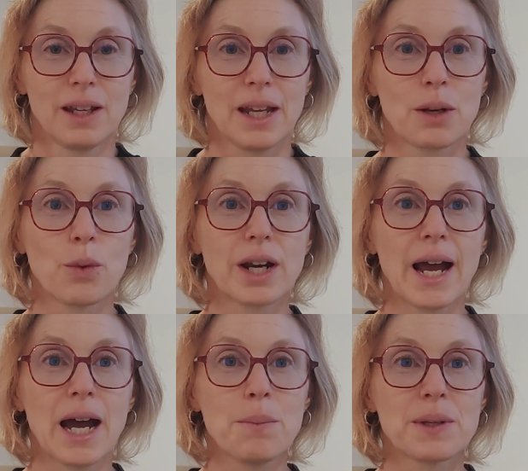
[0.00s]
And what
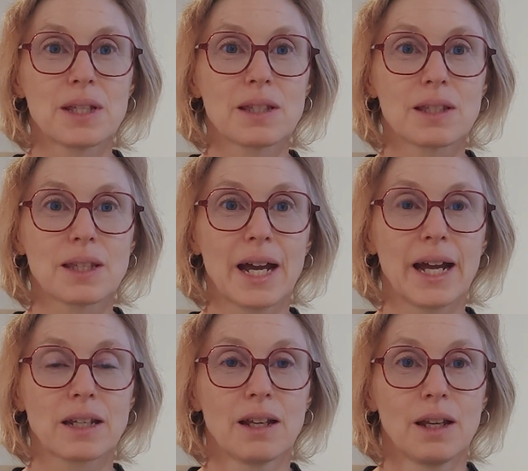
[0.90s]
happens is
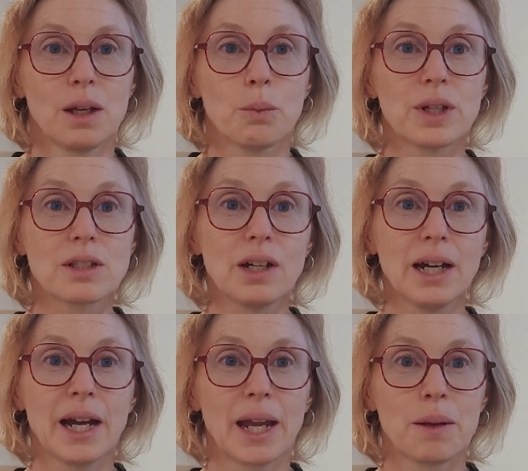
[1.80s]
that with
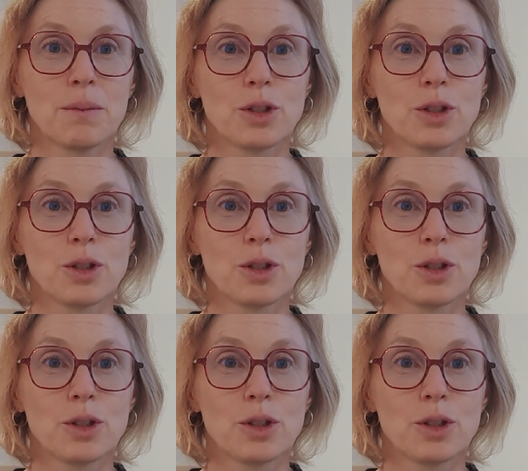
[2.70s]
time,